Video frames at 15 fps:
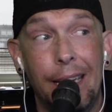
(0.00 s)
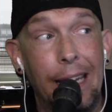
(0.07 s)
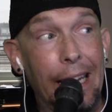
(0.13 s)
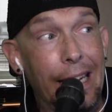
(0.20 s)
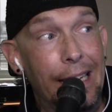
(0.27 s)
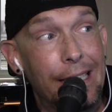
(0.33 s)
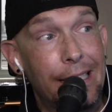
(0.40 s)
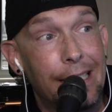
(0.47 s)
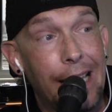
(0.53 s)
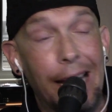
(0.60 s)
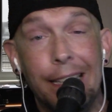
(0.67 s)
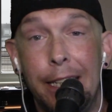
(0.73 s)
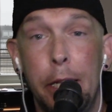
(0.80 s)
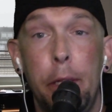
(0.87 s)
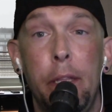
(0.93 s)
is
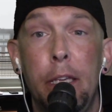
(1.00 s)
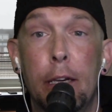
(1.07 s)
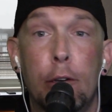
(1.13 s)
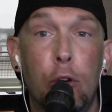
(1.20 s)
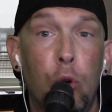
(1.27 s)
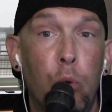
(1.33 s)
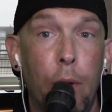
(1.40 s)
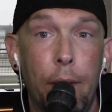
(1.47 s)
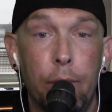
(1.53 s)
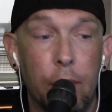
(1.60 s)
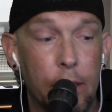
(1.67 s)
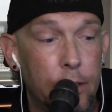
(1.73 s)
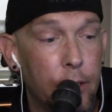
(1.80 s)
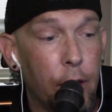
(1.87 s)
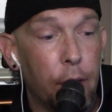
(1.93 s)
I did the
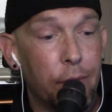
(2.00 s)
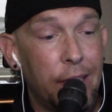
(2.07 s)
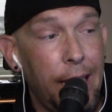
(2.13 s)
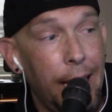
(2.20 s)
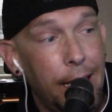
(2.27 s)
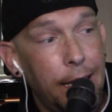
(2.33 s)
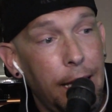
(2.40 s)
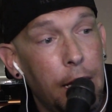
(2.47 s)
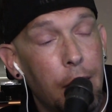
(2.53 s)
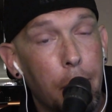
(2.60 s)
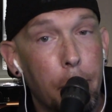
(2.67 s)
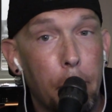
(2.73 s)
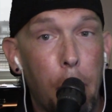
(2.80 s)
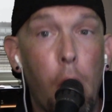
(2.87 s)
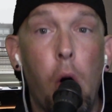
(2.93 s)
equivalent of kicking a
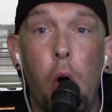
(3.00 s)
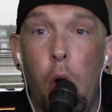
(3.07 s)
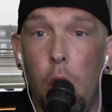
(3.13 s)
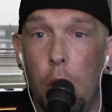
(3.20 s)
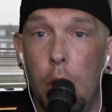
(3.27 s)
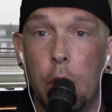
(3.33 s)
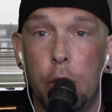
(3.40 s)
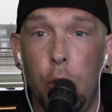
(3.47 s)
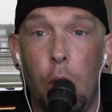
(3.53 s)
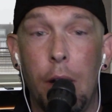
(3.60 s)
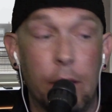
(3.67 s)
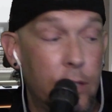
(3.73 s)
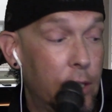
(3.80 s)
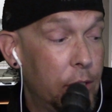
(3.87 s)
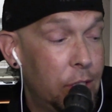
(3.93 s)
ball
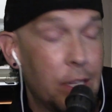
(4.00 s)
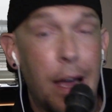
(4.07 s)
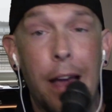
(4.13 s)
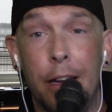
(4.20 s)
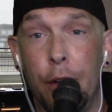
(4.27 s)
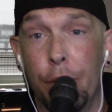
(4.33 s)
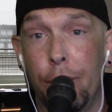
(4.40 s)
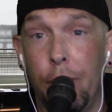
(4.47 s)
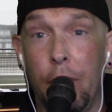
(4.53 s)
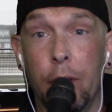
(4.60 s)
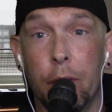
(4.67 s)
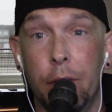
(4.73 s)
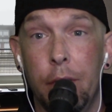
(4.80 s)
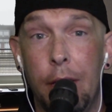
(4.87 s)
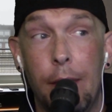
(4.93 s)
across a soccer
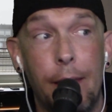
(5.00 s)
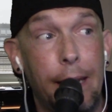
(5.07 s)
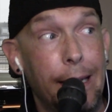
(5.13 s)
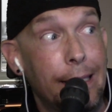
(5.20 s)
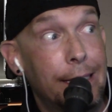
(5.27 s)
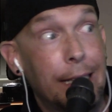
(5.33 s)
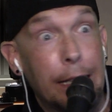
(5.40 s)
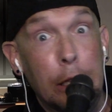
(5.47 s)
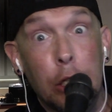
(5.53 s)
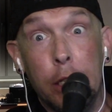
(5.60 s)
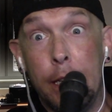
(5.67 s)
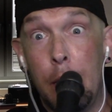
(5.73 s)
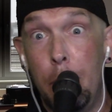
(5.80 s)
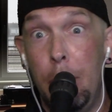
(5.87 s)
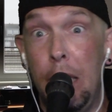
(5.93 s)
field, and then I said,
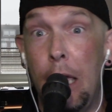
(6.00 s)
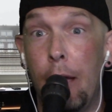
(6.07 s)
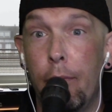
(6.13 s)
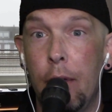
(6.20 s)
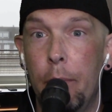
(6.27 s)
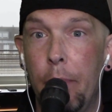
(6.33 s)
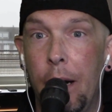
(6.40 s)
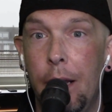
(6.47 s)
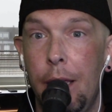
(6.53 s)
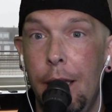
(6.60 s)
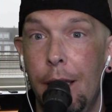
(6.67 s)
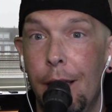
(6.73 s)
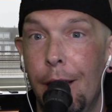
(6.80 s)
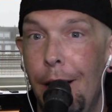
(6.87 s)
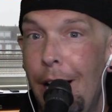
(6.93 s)
look at me,
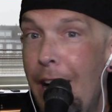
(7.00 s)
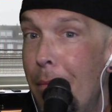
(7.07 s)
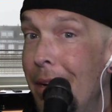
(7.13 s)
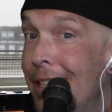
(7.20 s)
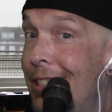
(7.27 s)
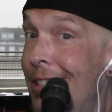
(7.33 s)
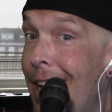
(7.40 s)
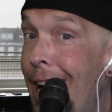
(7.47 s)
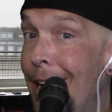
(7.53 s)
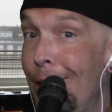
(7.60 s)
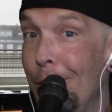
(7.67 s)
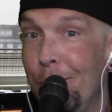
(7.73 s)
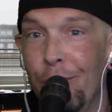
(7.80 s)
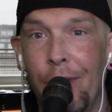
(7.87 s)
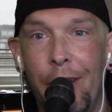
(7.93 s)
everybody. I'm a
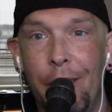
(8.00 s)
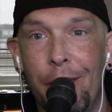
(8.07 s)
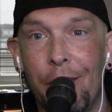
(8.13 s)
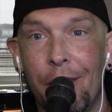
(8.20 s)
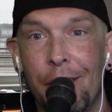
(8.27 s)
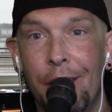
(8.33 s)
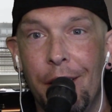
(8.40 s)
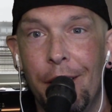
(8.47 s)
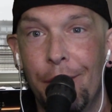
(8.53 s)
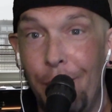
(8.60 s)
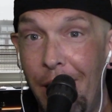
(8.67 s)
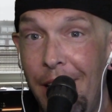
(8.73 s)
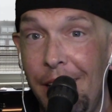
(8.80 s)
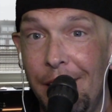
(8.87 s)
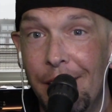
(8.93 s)
soccer player,
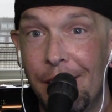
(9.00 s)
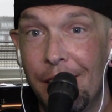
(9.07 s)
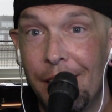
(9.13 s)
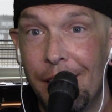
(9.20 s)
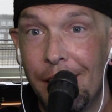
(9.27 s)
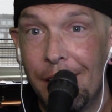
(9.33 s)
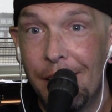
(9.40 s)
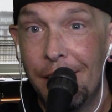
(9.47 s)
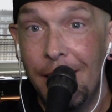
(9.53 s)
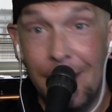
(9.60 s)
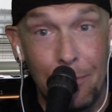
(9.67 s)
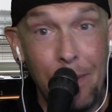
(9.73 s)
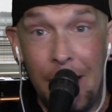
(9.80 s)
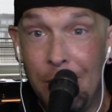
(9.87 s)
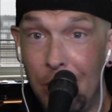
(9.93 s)
right?
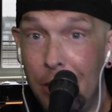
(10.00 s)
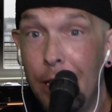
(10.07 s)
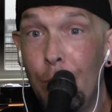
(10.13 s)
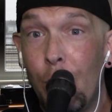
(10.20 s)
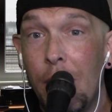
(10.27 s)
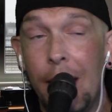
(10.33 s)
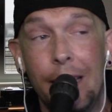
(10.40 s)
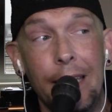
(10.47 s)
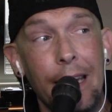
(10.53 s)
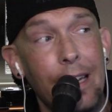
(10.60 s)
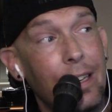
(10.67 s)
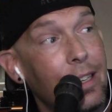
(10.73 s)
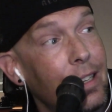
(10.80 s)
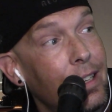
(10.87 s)
That's basically what I did.